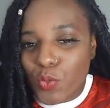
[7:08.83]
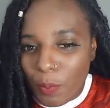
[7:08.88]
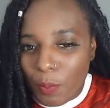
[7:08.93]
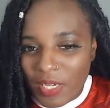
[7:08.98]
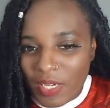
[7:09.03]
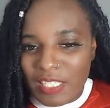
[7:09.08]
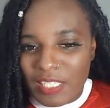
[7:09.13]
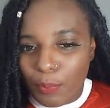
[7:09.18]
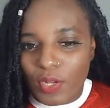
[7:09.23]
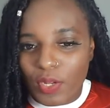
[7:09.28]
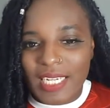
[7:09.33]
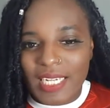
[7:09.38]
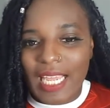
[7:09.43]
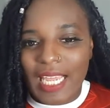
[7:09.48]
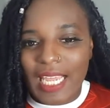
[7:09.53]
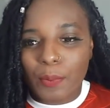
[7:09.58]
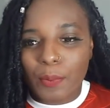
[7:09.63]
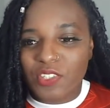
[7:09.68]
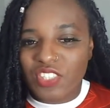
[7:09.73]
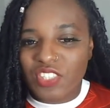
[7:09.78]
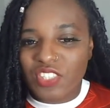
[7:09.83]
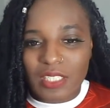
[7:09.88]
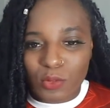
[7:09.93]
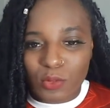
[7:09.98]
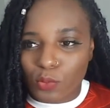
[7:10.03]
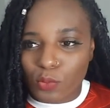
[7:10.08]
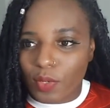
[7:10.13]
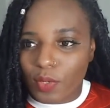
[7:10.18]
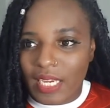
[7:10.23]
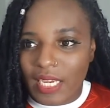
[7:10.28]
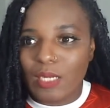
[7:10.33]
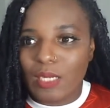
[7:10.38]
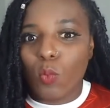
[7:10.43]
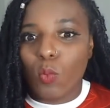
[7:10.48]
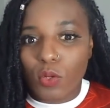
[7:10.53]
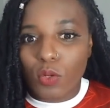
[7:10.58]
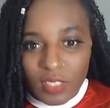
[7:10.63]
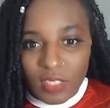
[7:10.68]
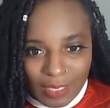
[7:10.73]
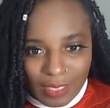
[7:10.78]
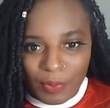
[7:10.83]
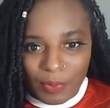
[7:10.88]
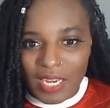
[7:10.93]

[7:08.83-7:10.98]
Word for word: but his body language said it all. He wants to be in the